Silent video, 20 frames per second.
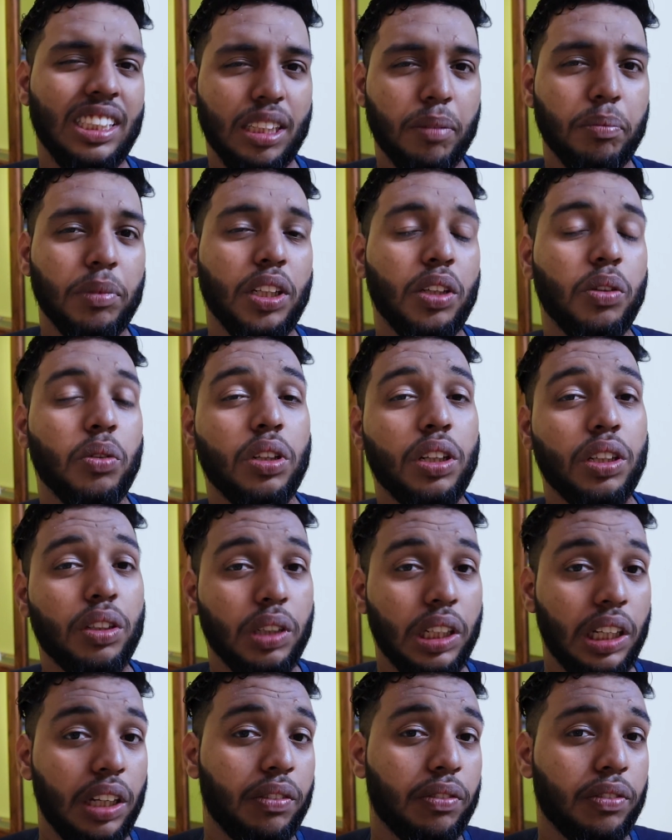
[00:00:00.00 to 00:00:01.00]
something you need
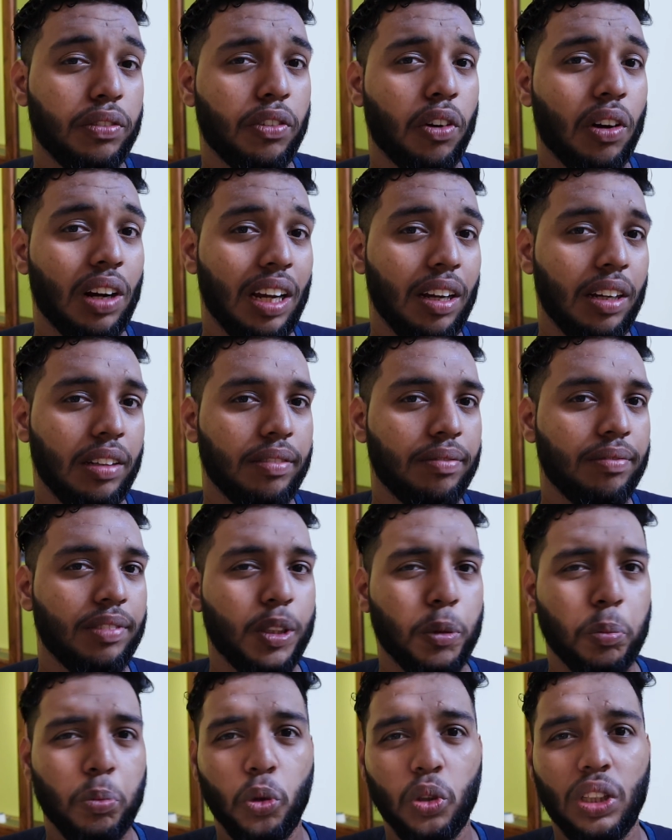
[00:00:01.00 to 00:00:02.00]
to give for a
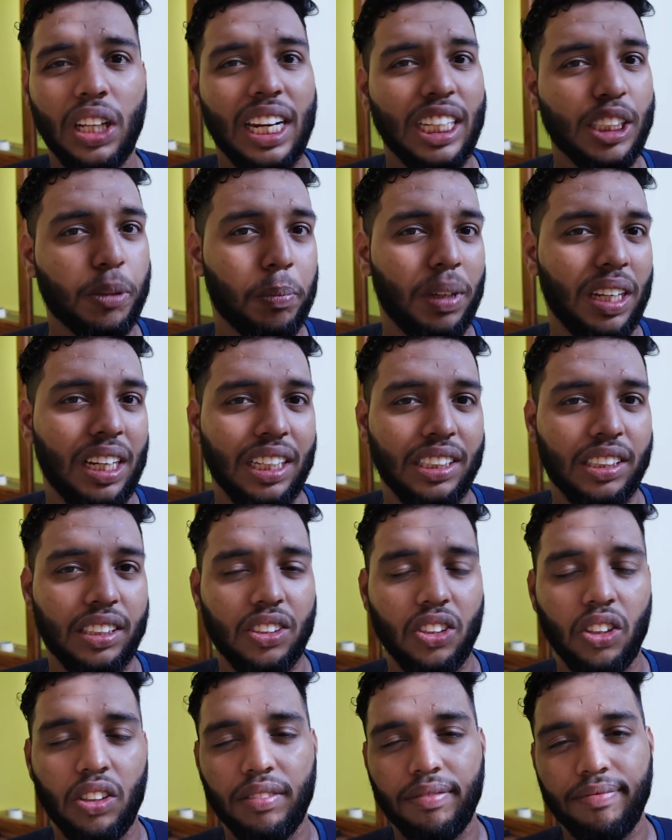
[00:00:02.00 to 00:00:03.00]
smoother experience
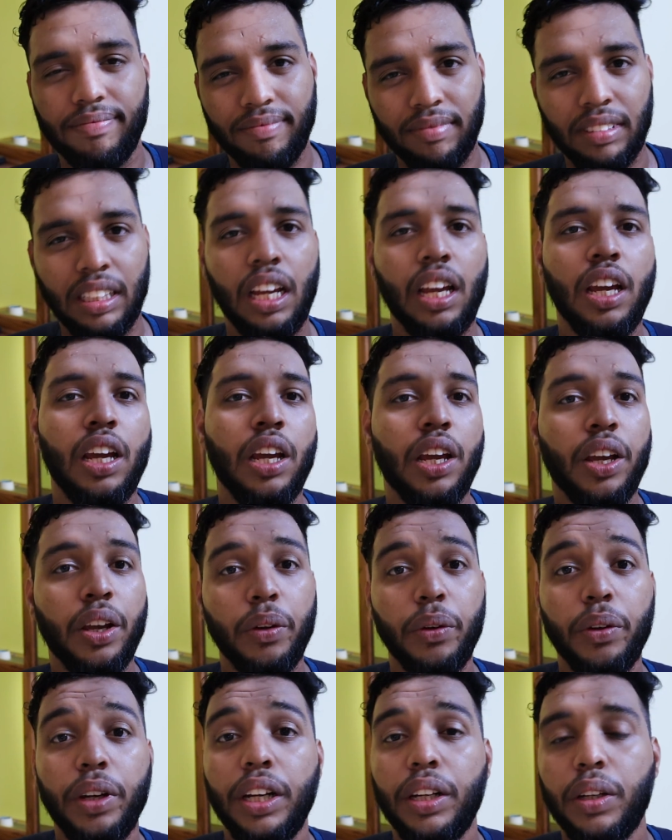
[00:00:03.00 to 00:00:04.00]
so
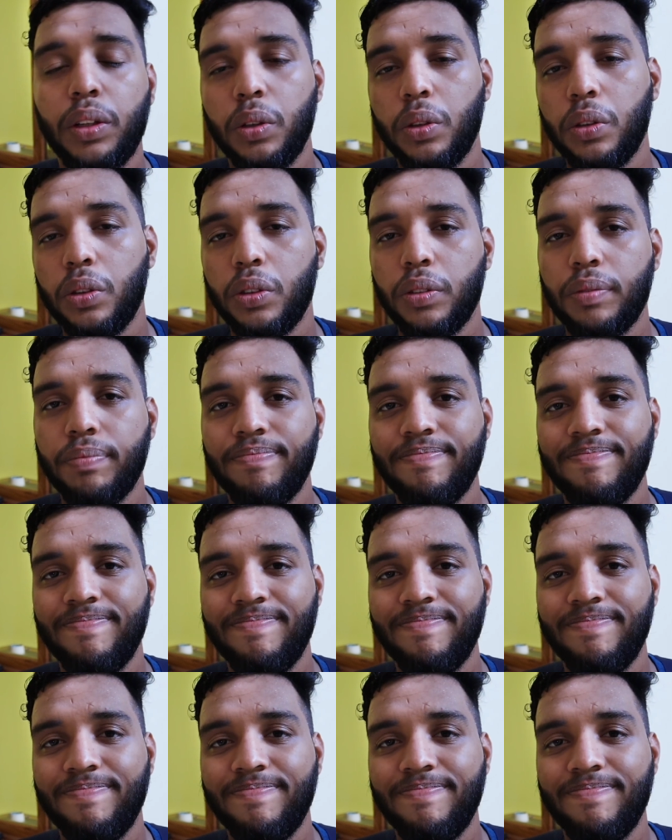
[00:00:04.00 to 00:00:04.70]
you need to